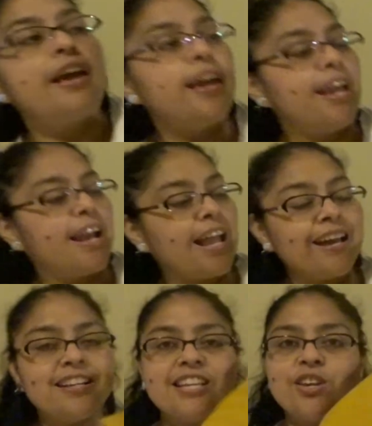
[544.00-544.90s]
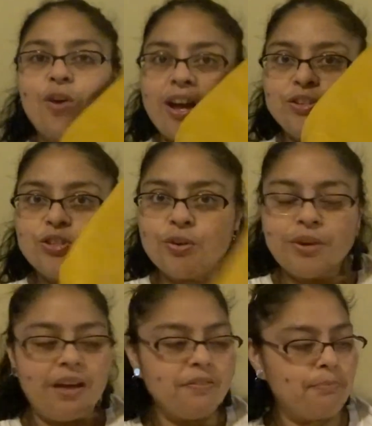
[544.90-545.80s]
And I gotta tell you, I don't
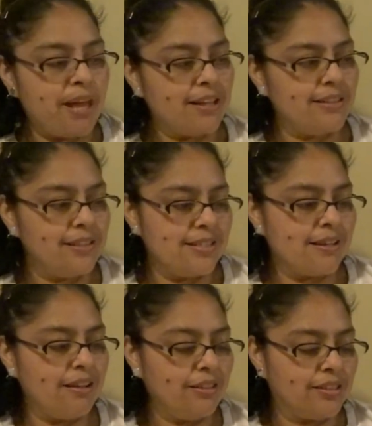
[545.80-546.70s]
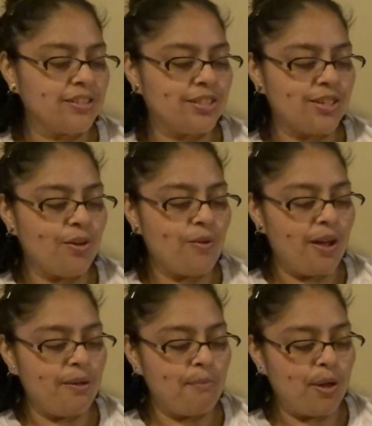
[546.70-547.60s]
have a bag in this color, so
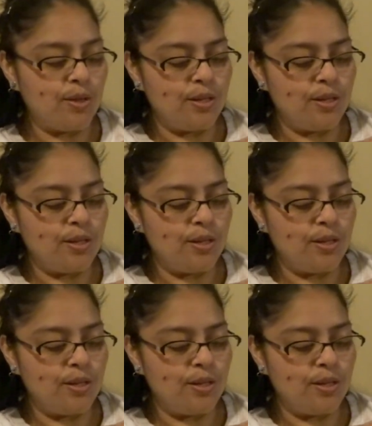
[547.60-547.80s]
I'm